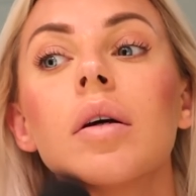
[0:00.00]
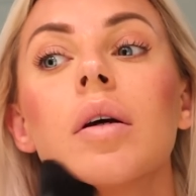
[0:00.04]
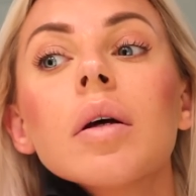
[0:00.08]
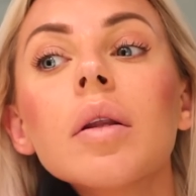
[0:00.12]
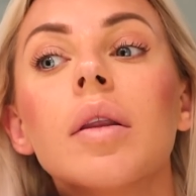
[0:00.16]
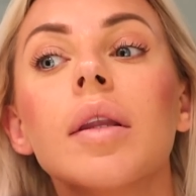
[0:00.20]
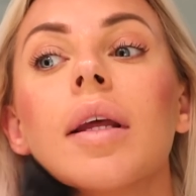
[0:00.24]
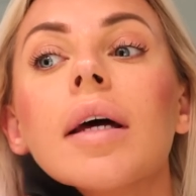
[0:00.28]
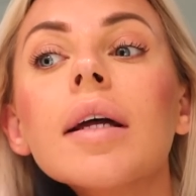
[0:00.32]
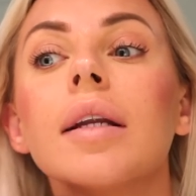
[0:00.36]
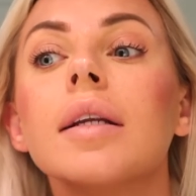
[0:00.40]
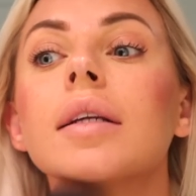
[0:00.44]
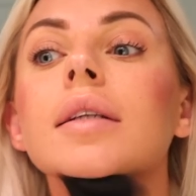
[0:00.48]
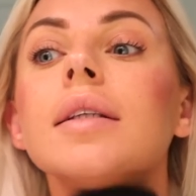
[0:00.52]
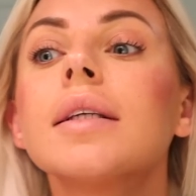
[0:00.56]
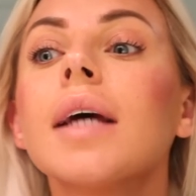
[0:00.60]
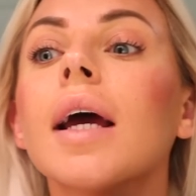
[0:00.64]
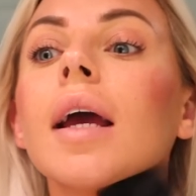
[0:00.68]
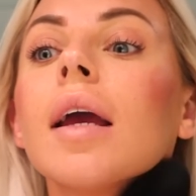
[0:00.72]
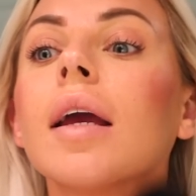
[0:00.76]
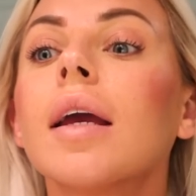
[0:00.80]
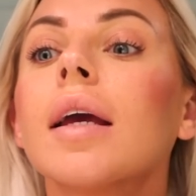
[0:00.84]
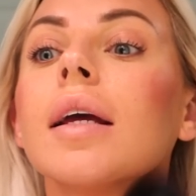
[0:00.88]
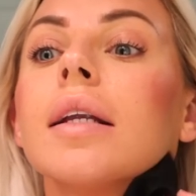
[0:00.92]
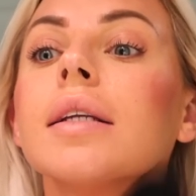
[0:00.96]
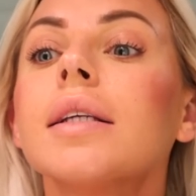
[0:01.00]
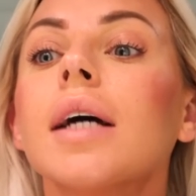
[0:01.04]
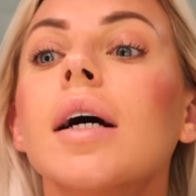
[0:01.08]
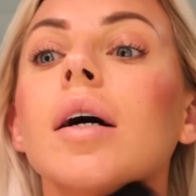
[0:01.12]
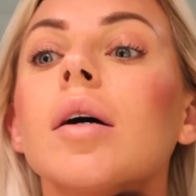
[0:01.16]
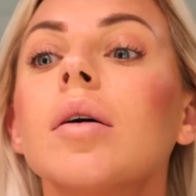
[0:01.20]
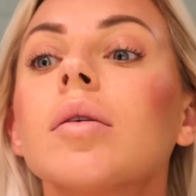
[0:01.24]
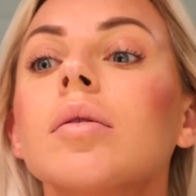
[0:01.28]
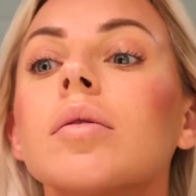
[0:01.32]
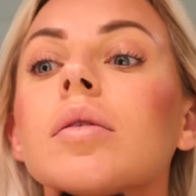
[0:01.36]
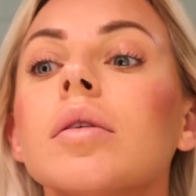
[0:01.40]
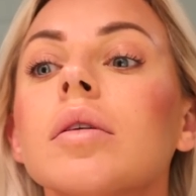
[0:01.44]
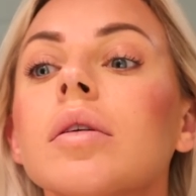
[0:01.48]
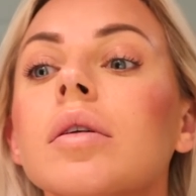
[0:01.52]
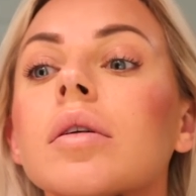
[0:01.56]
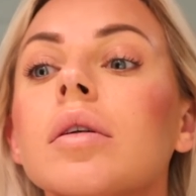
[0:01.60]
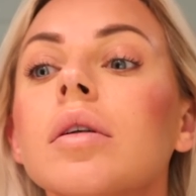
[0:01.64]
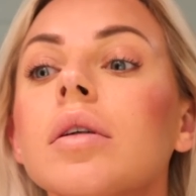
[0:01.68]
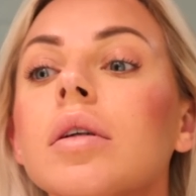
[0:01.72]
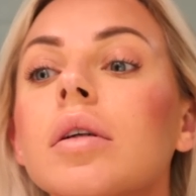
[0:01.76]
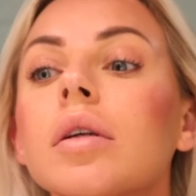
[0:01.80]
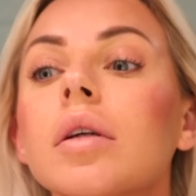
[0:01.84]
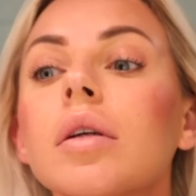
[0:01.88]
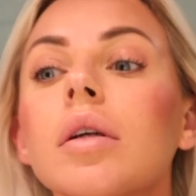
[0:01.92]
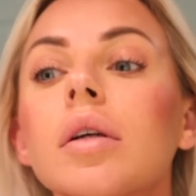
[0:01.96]
and then take it down
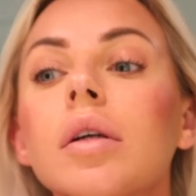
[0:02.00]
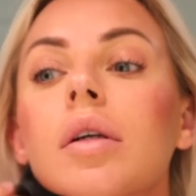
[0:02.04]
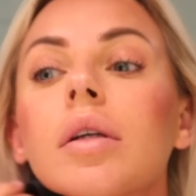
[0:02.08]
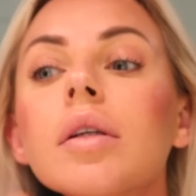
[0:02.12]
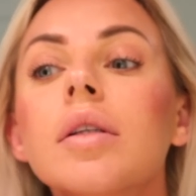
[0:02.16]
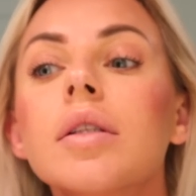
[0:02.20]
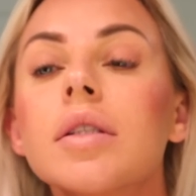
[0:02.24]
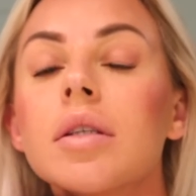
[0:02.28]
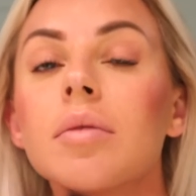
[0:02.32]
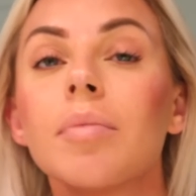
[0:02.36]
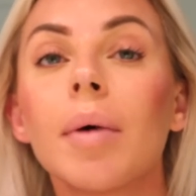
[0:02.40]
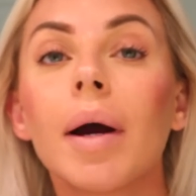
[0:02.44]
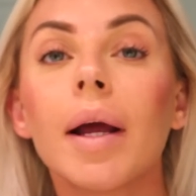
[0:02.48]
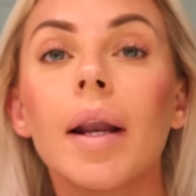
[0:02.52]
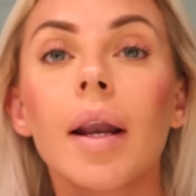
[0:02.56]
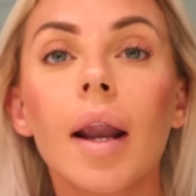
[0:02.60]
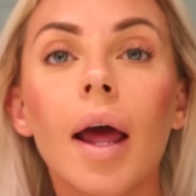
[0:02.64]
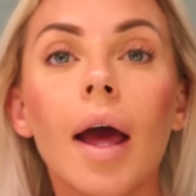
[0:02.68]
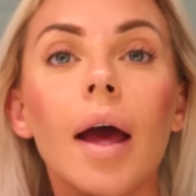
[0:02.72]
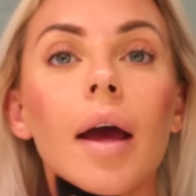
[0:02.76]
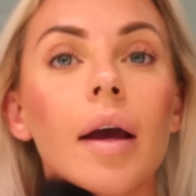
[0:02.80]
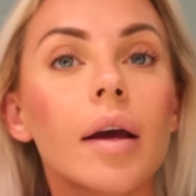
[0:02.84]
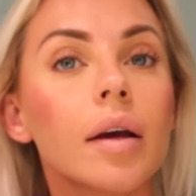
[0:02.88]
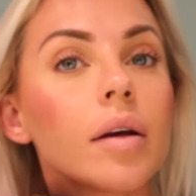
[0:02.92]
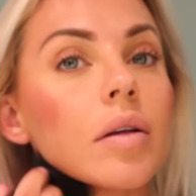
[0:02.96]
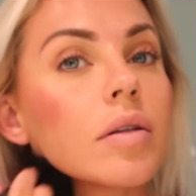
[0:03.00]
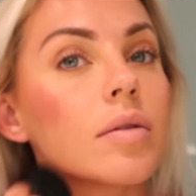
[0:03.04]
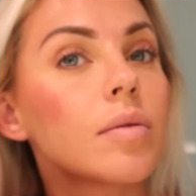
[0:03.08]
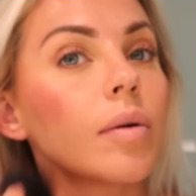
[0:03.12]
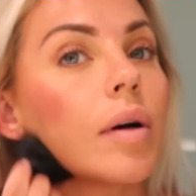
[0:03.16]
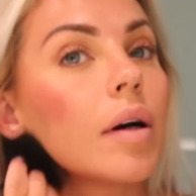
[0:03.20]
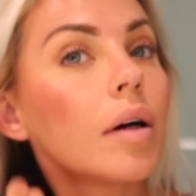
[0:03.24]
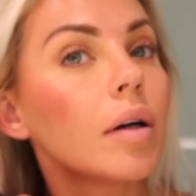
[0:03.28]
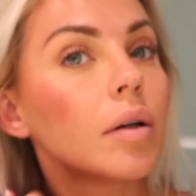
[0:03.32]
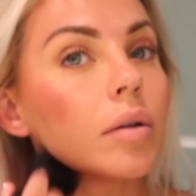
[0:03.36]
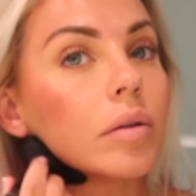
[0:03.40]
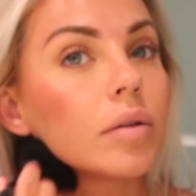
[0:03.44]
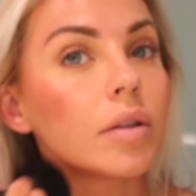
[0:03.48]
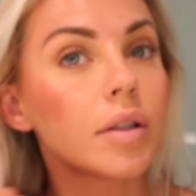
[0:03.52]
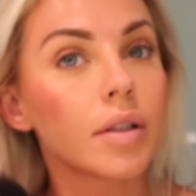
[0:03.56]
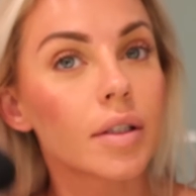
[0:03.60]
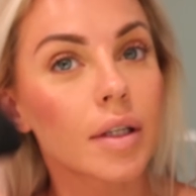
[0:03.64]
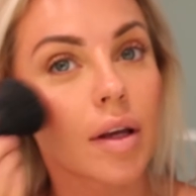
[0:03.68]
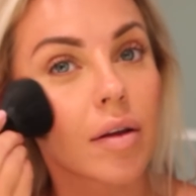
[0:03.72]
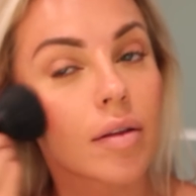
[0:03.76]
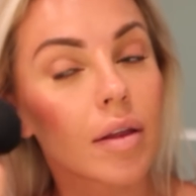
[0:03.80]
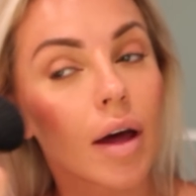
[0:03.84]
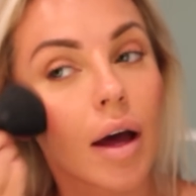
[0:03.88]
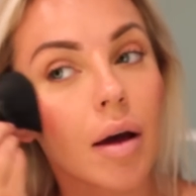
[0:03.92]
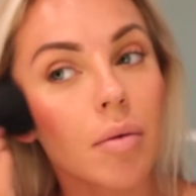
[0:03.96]
to my neck as well,
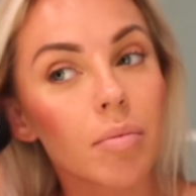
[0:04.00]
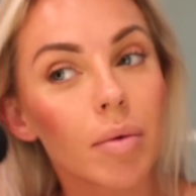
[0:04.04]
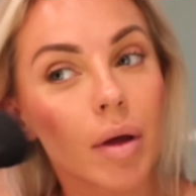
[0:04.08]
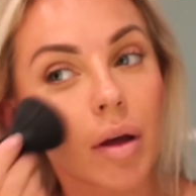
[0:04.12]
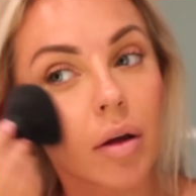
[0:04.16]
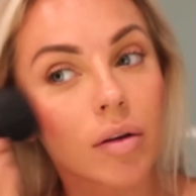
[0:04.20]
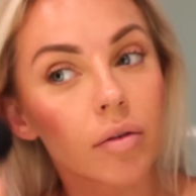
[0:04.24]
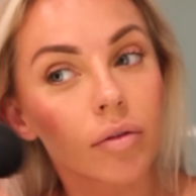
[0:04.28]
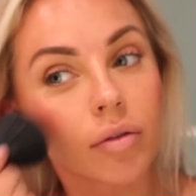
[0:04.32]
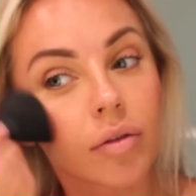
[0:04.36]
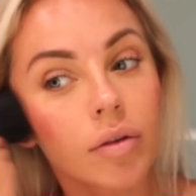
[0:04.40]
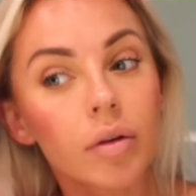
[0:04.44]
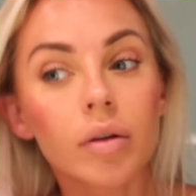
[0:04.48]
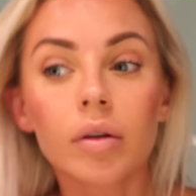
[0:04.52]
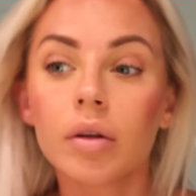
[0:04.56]
just give that a bit of,